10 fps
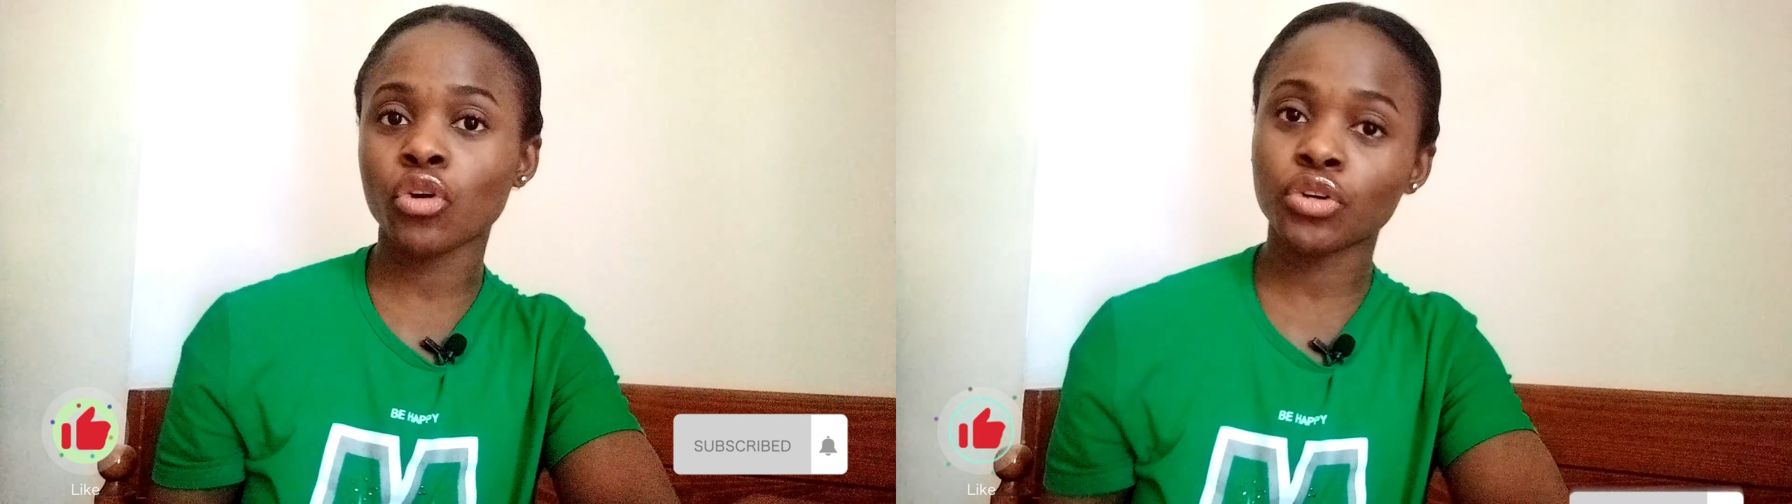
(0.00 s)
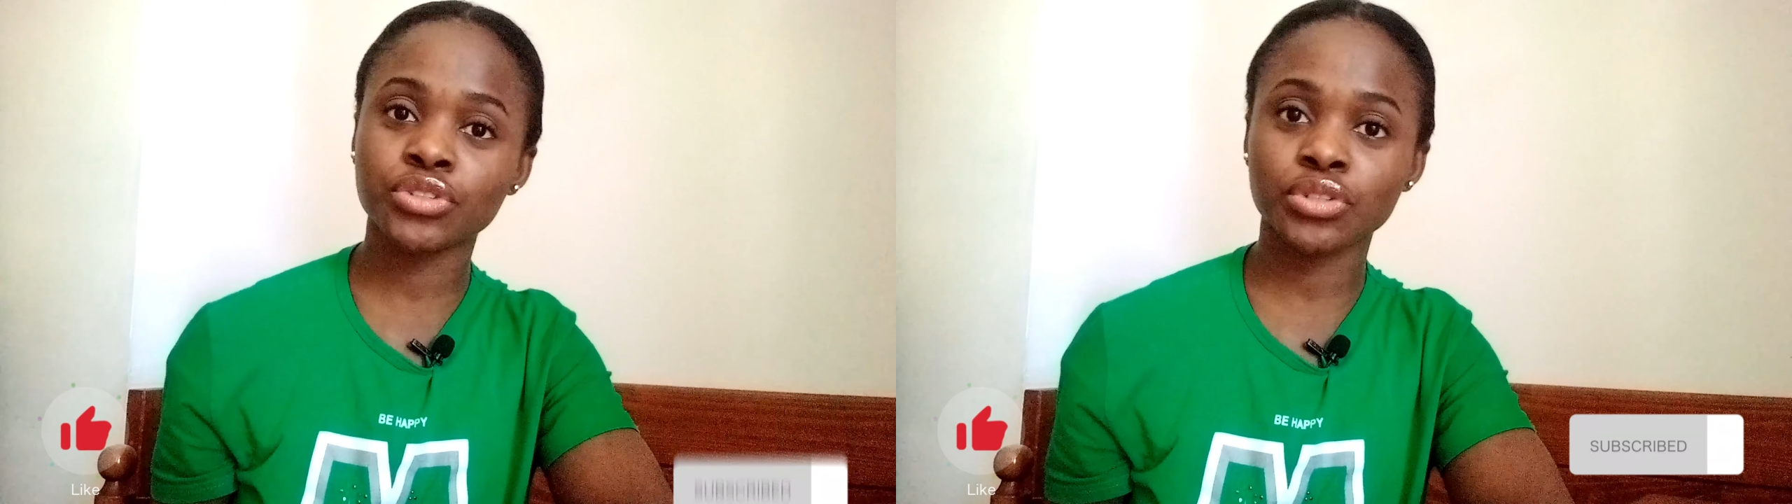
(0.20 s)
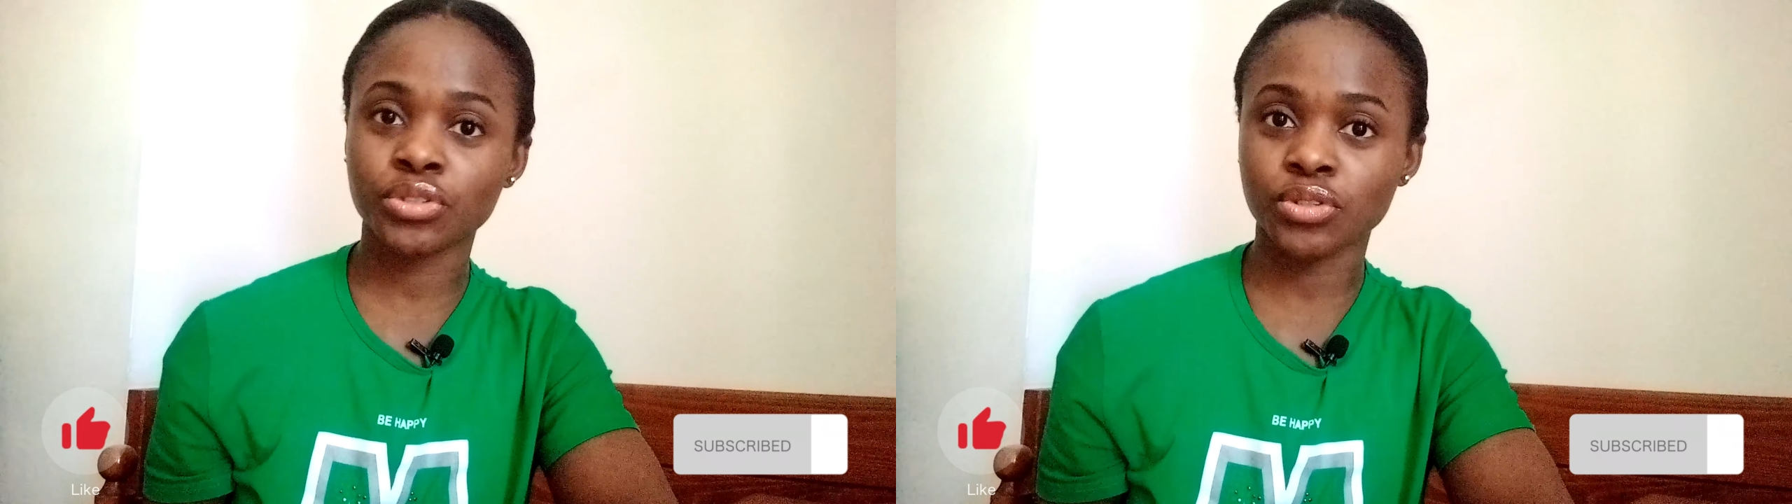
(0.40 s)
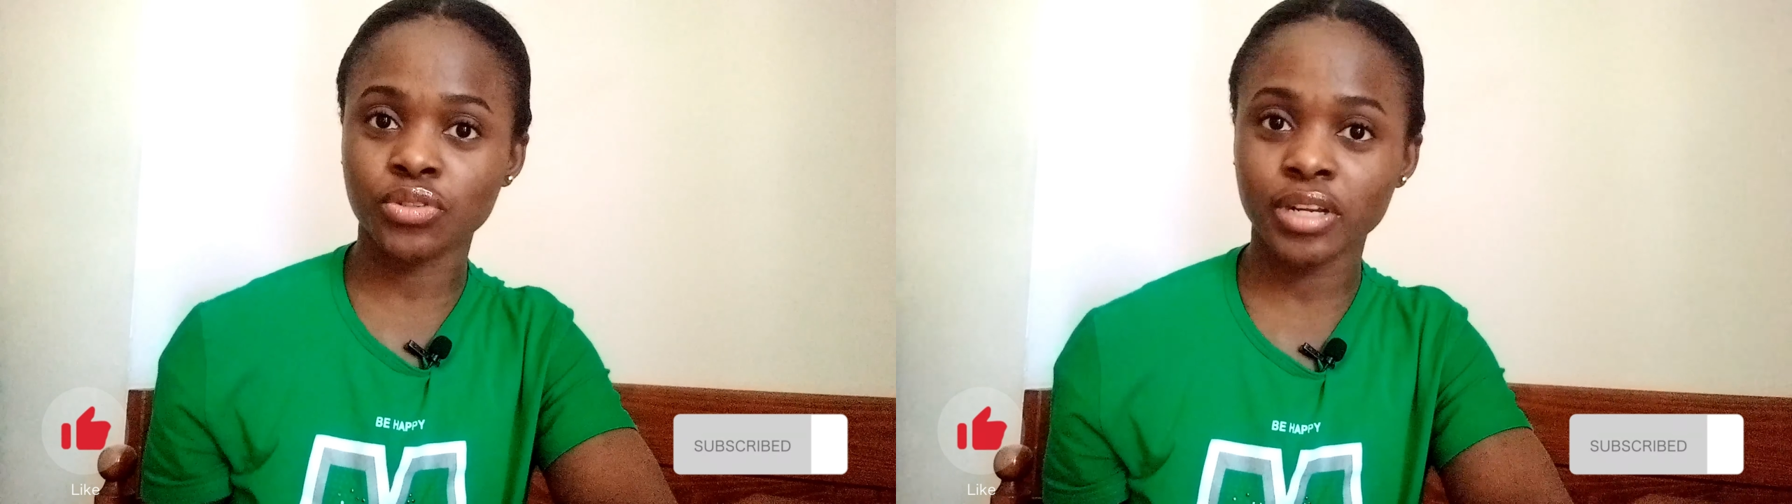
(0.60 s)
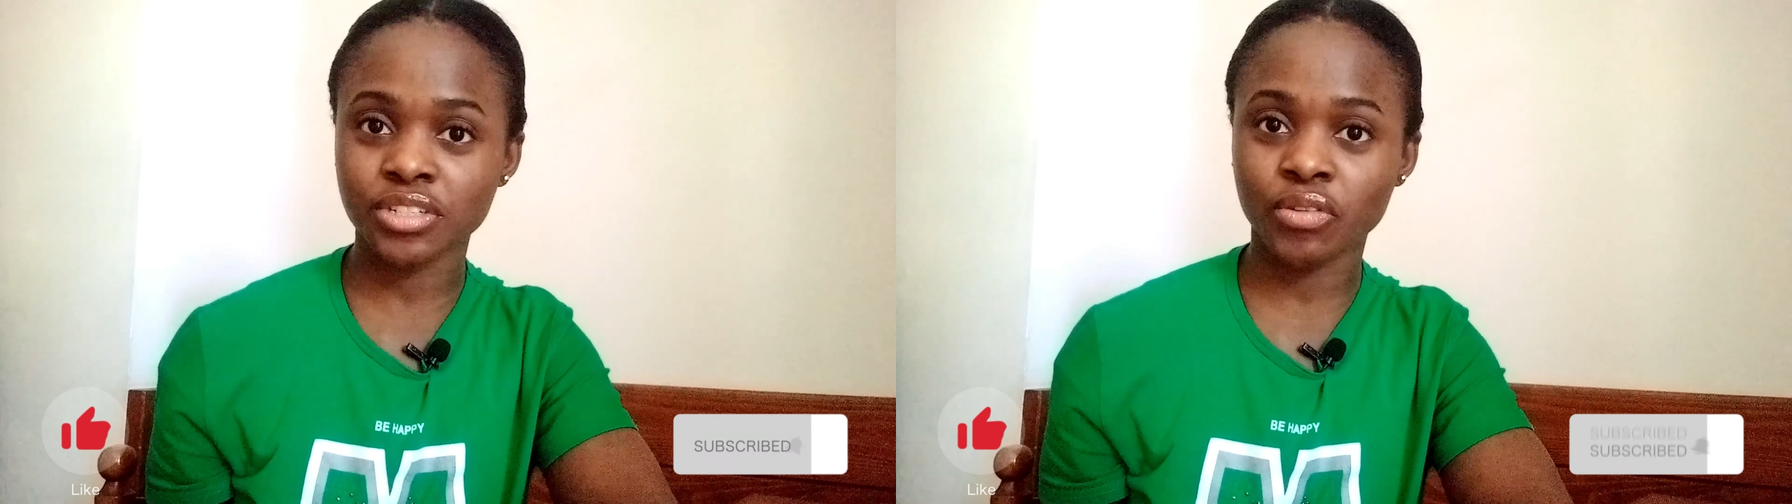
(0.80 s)
audio to
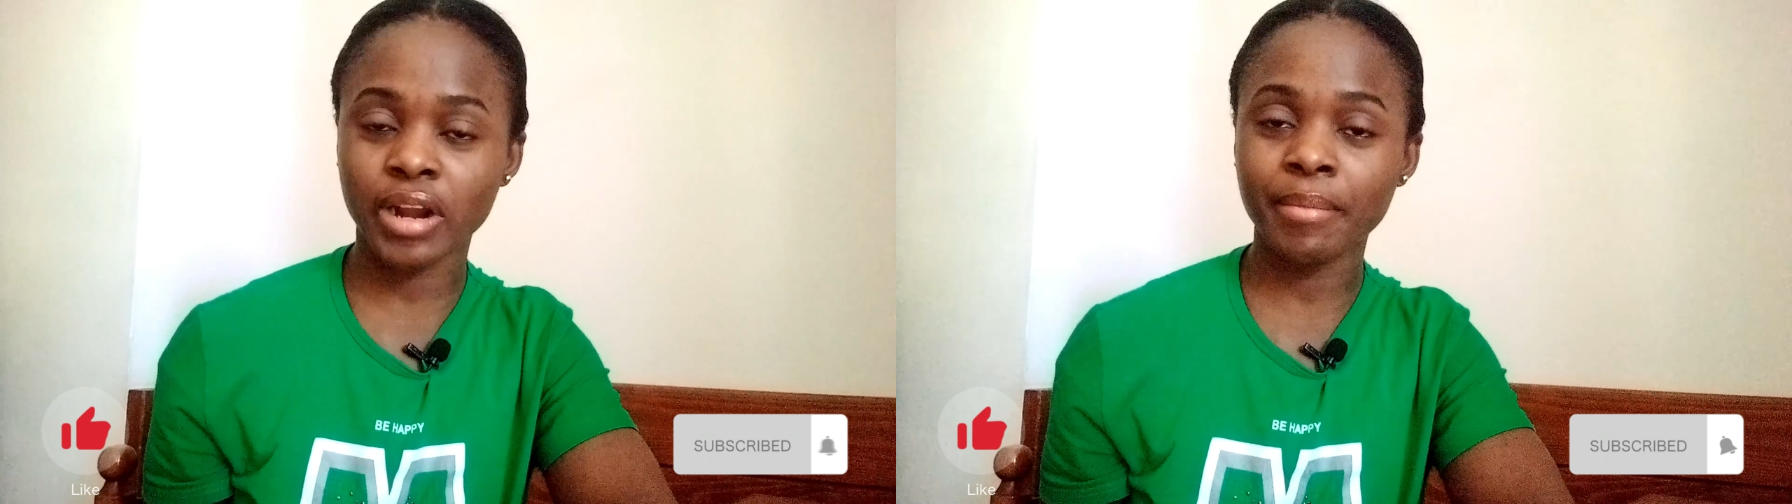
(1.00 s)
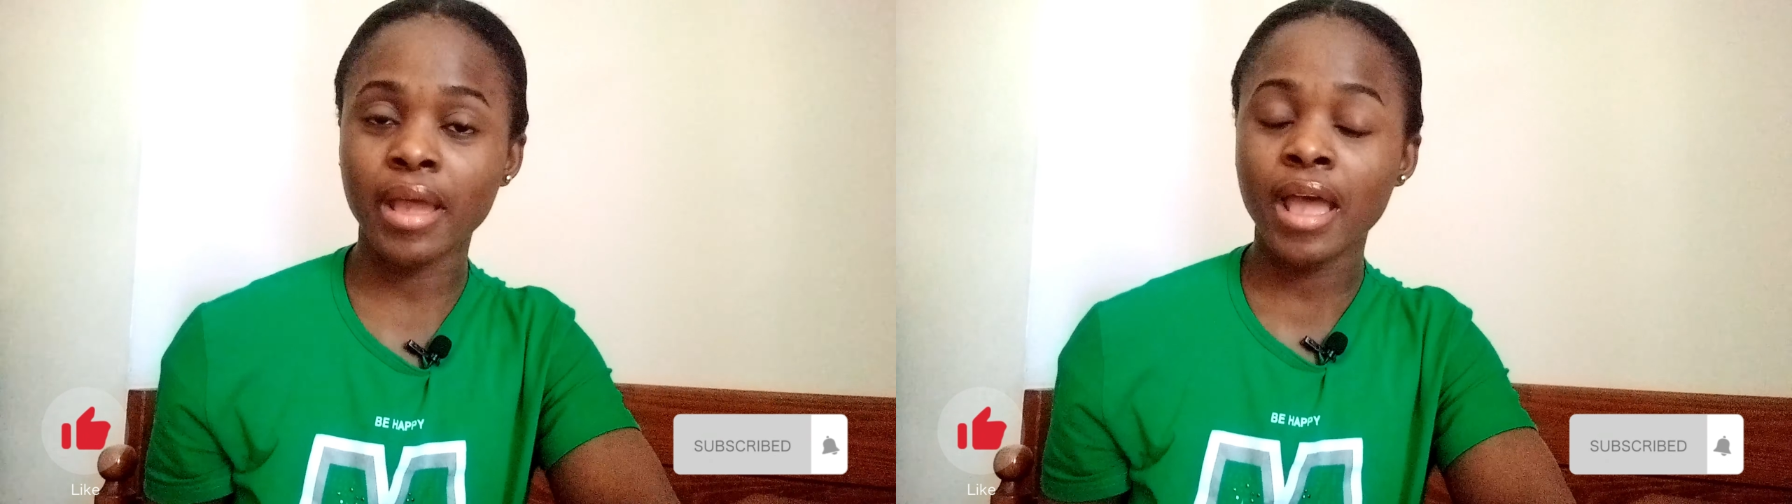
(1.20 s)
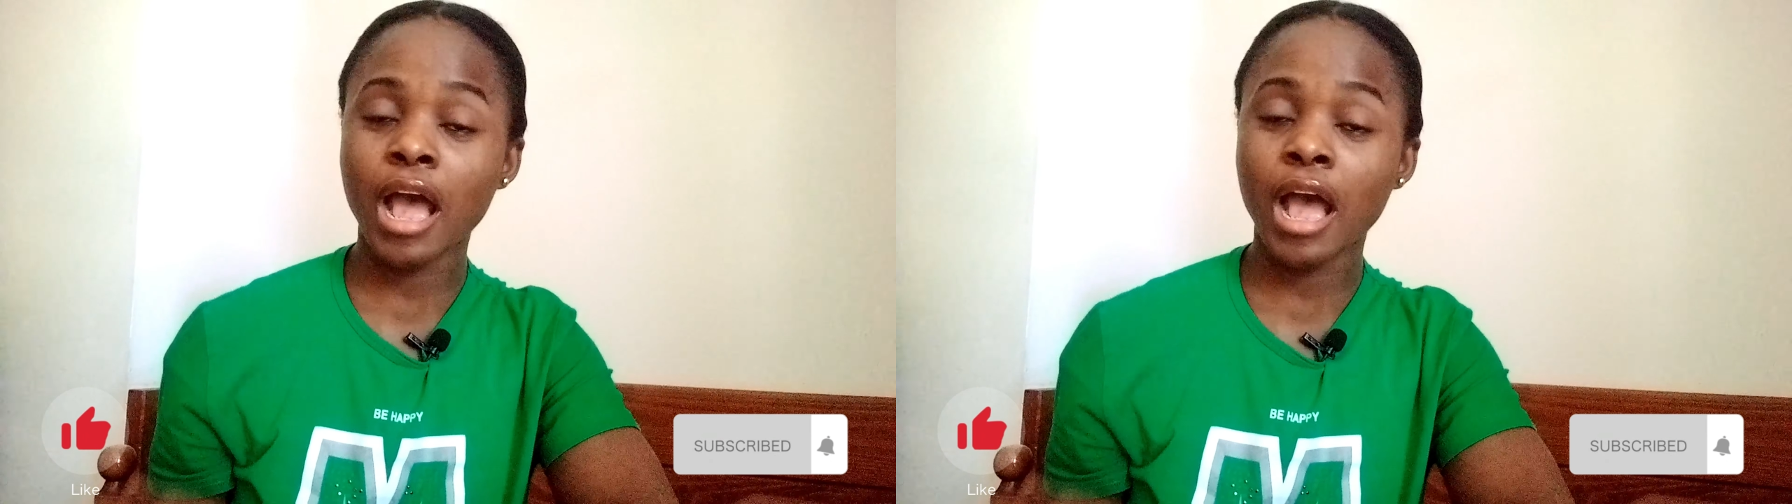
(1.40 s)
transcribe?